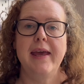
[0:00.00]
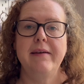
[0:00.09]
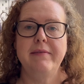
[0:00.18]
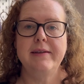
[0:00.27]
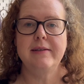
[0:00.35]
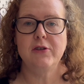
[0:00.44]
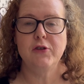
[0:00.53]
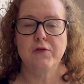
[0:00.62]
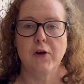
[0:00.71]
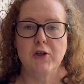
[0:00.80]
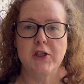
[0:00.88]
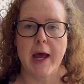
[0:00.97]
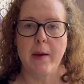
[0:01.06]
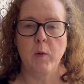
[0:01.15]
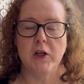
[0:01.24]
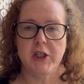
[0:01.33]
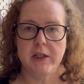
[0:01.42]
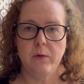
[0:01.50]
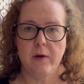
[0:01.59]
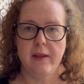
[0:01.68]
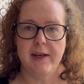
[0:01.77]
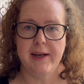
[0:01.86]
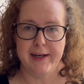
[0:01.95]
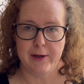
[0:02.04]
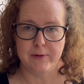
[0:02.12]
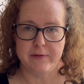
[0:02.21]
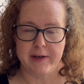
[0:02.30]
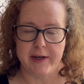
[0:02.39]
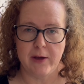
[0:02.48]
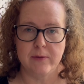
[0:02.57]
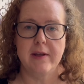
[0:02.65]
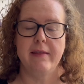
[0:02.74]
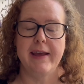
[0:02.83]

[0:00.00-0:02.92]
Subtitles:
If this is your first time watching one of the Knit Notes videos,